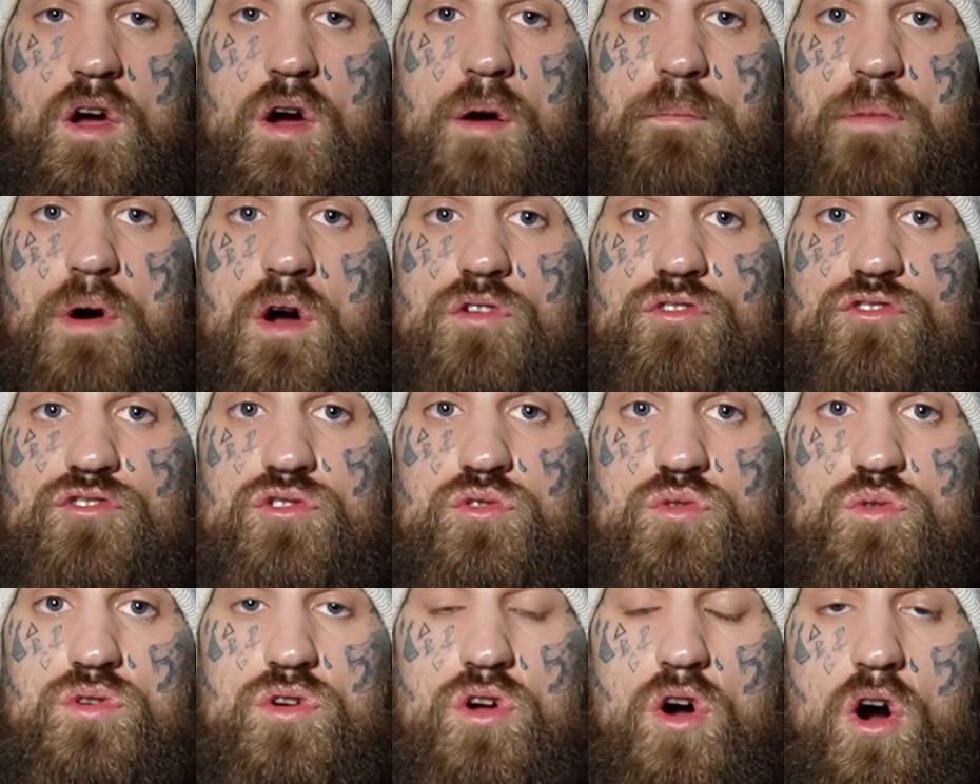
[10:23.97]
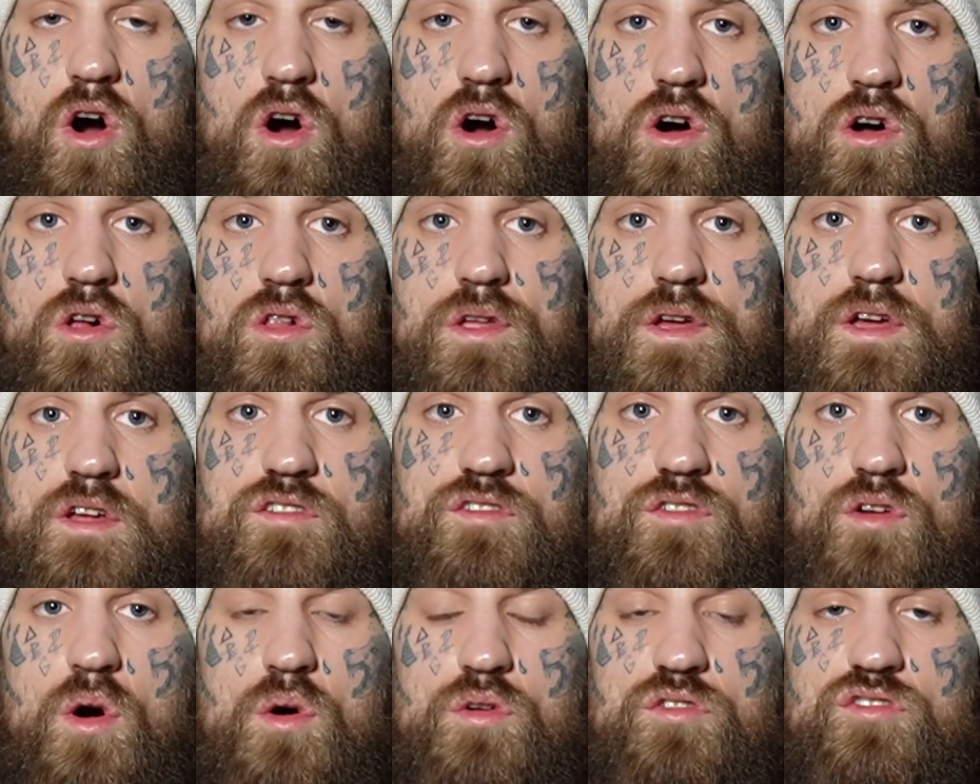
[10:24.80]
But shugal
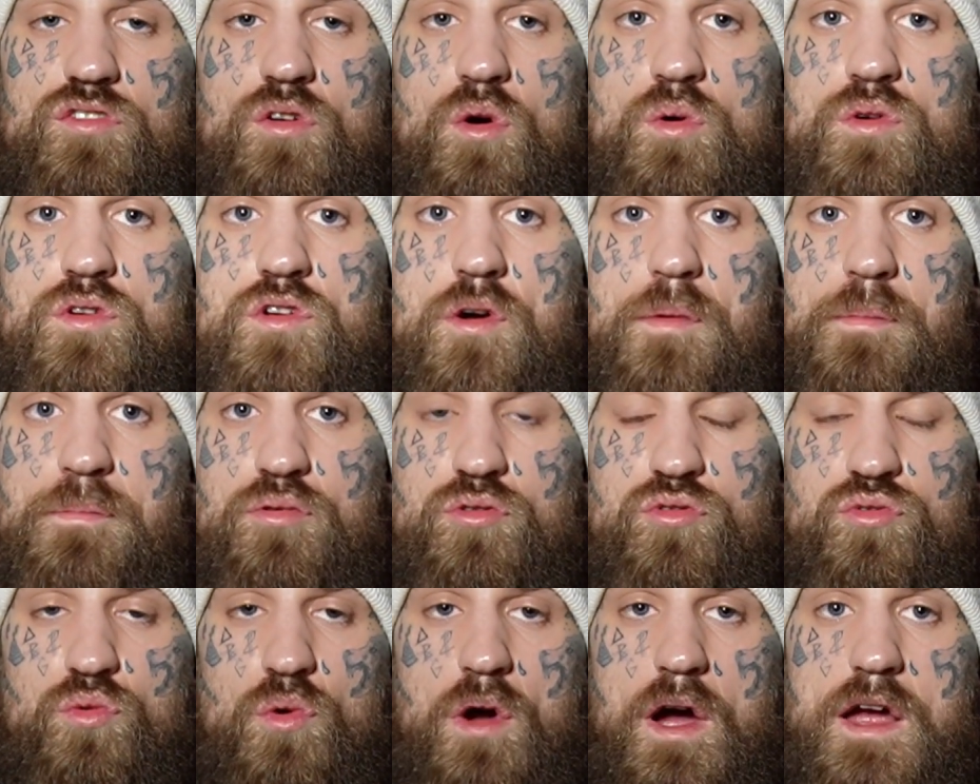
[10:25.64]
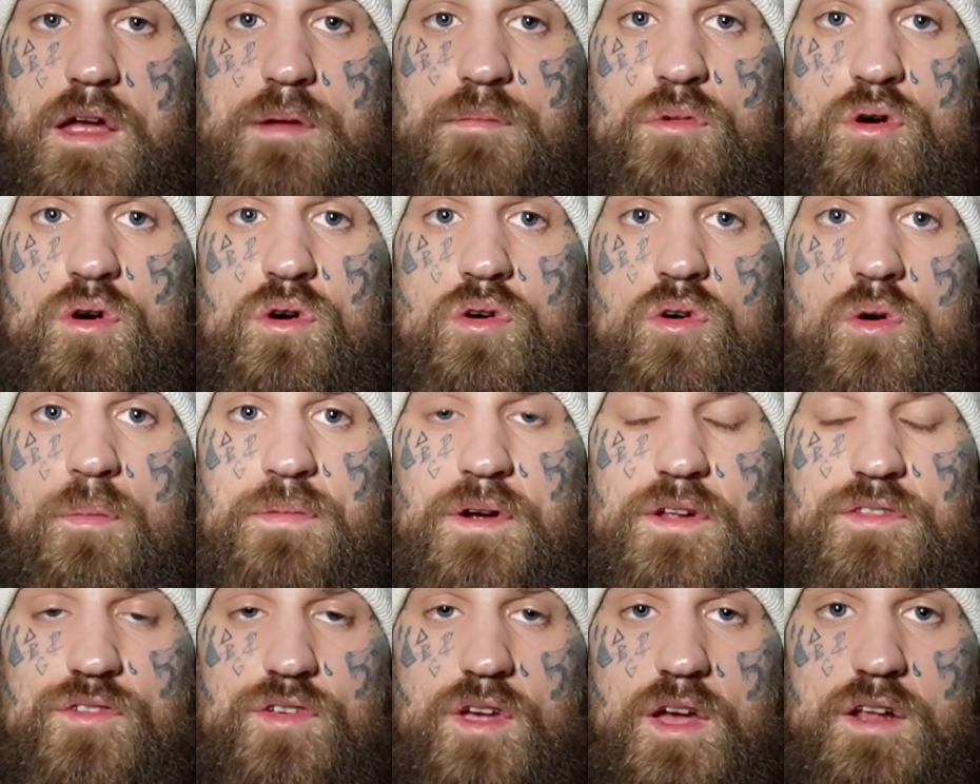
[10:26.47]
is also your primal
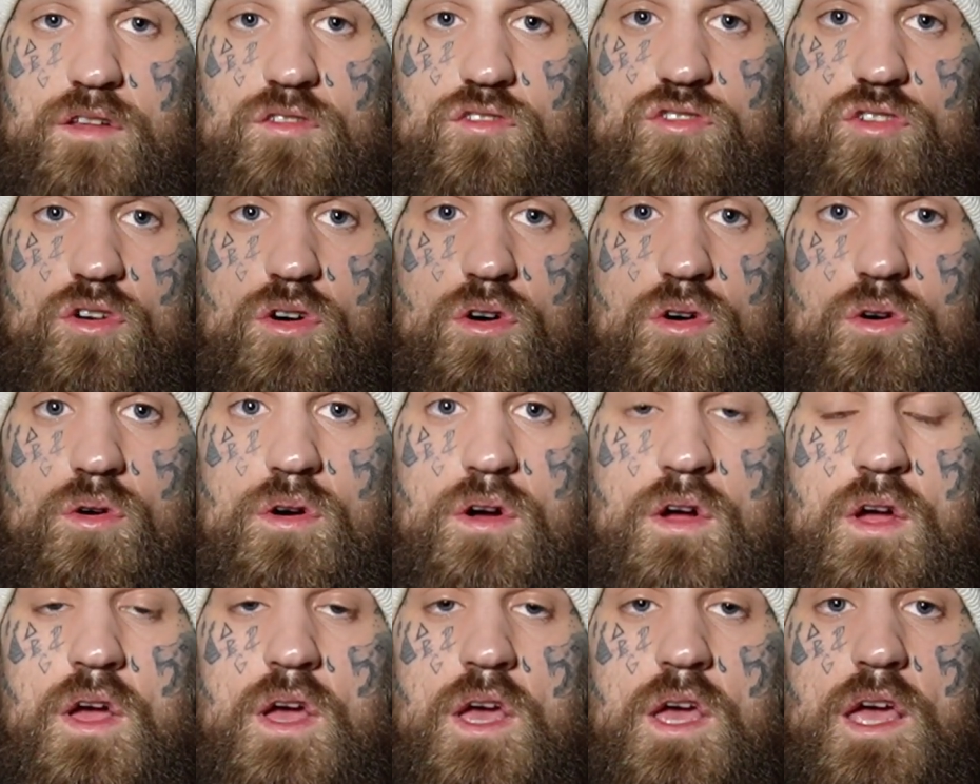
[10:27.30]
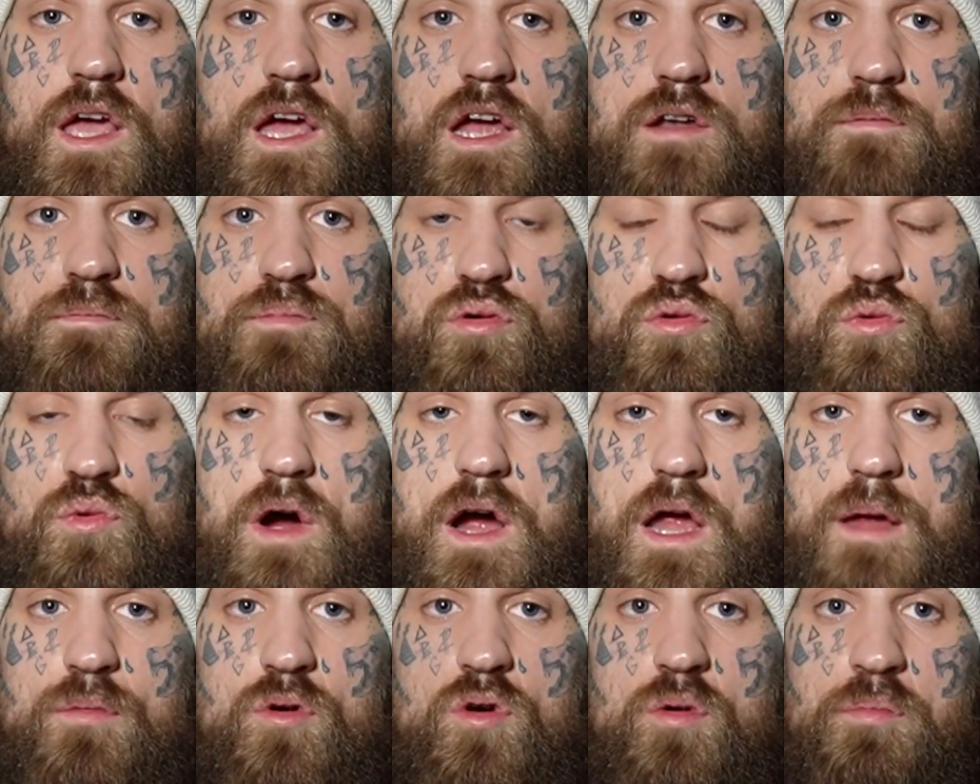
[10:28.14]
potential and
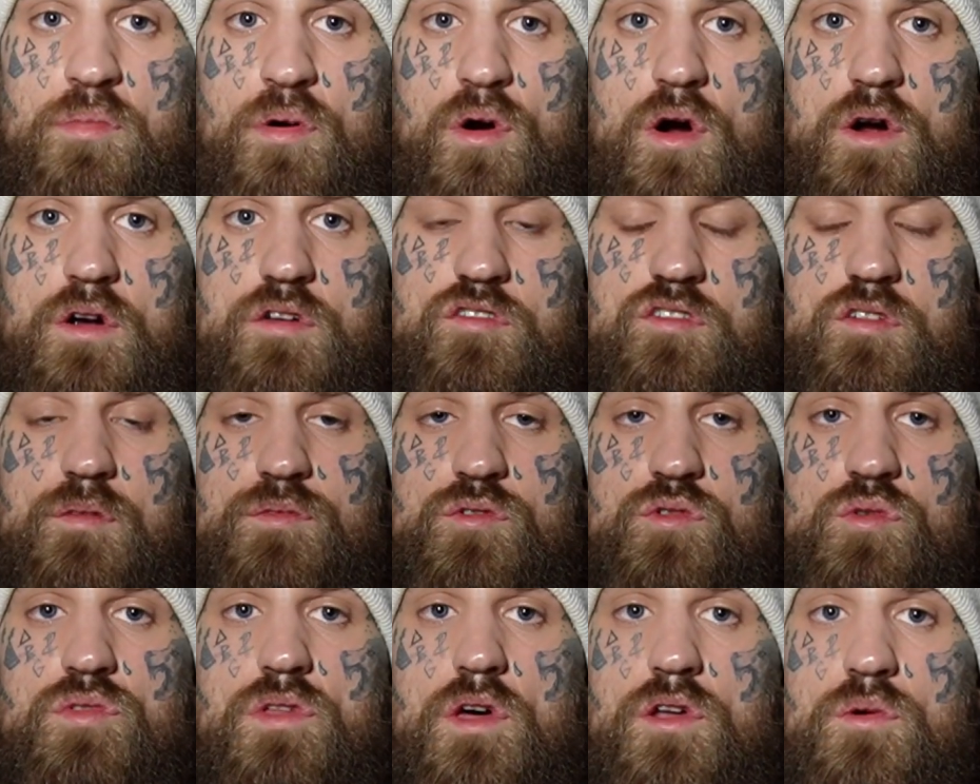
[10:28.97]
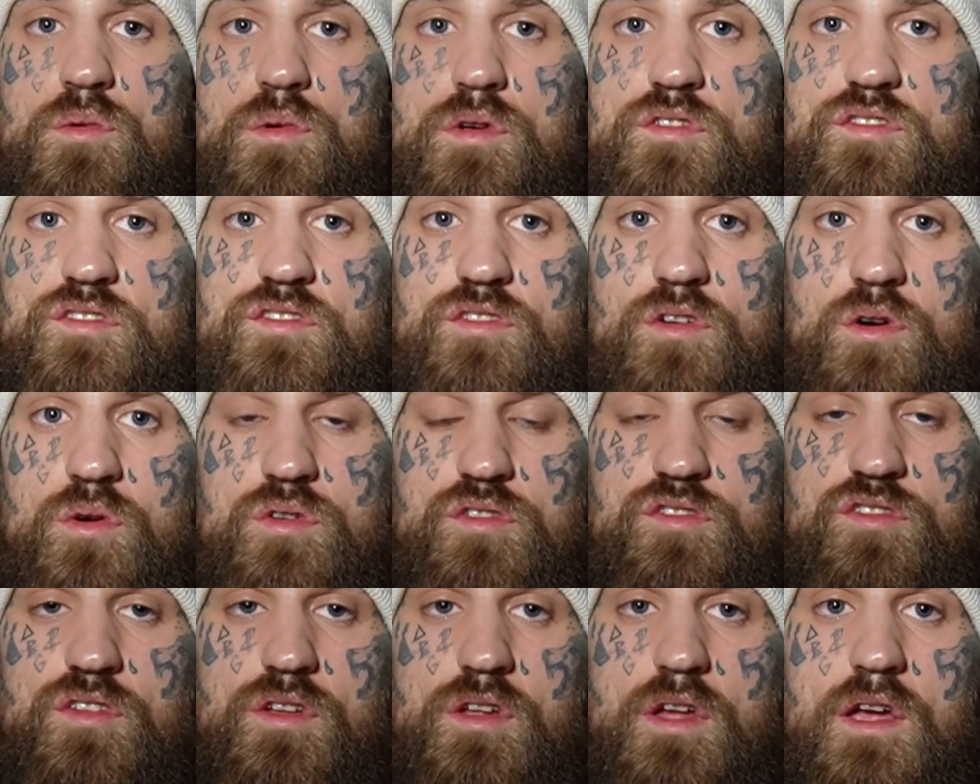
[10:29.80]
primal parts of you that are
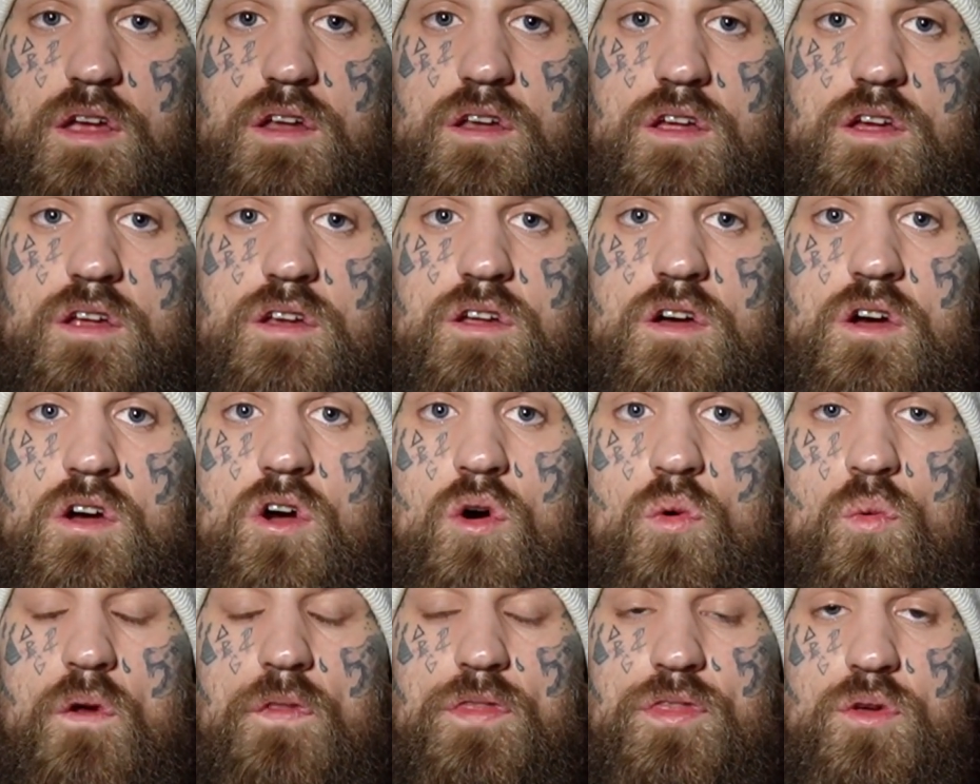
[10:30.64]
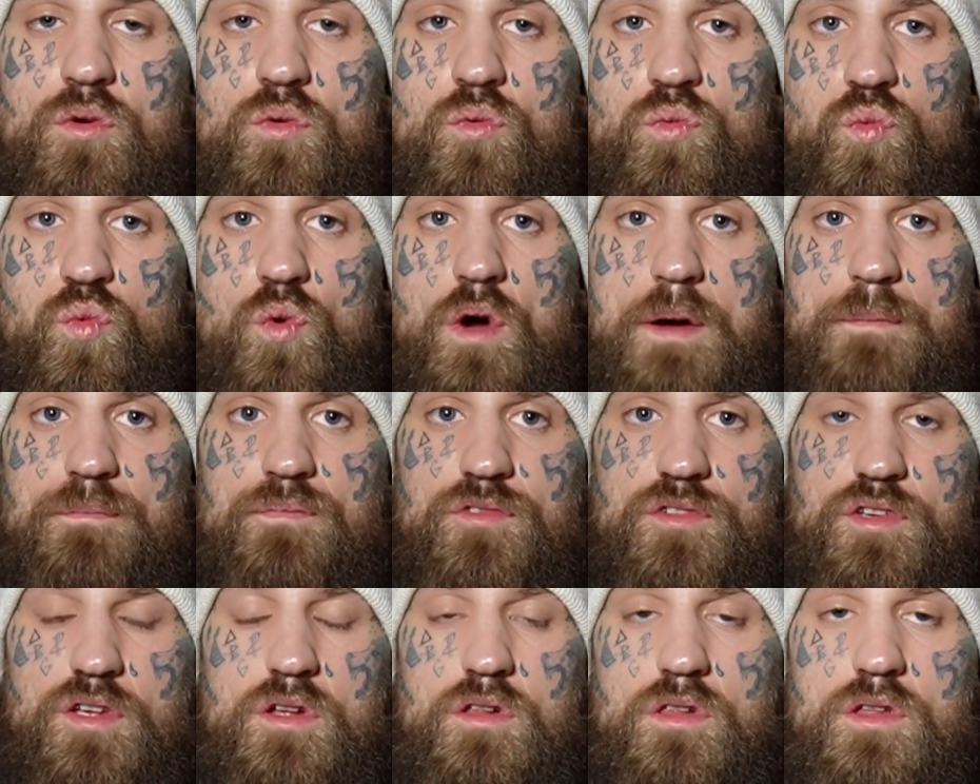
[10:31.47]
associated with the
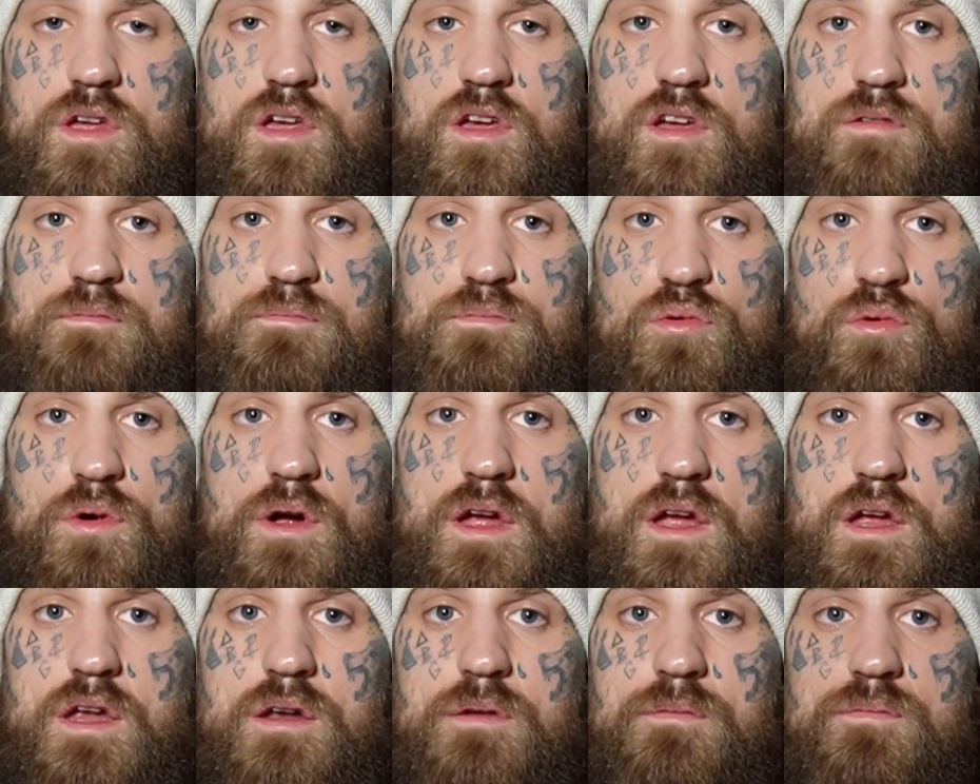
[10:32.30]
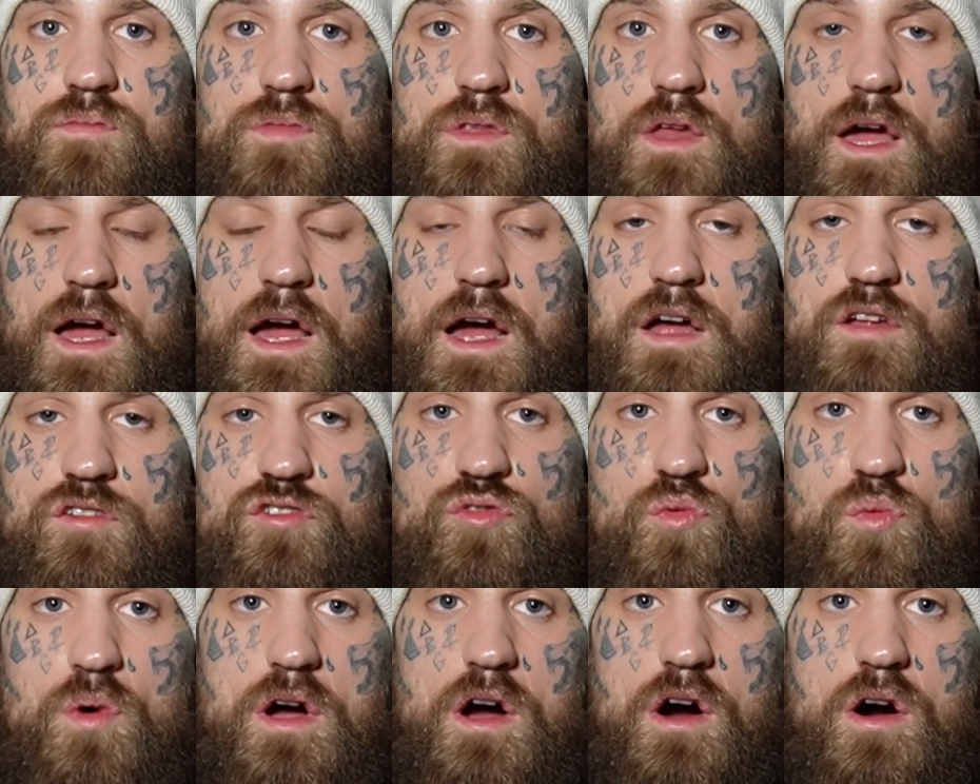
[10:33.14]
reptilian brain
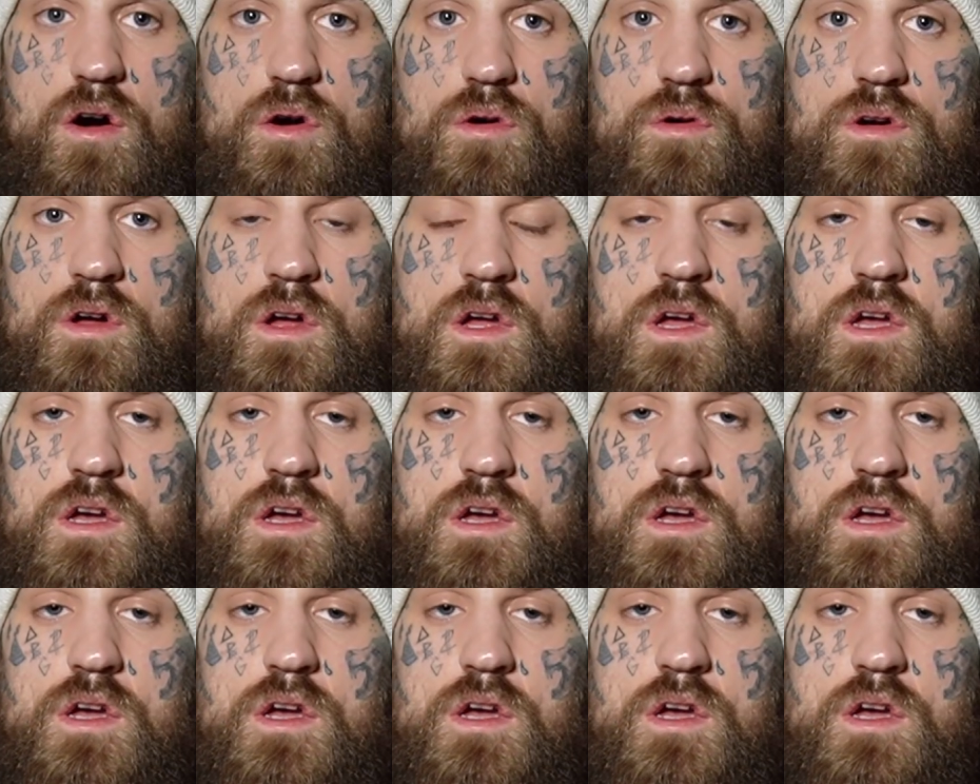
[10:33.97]
as well.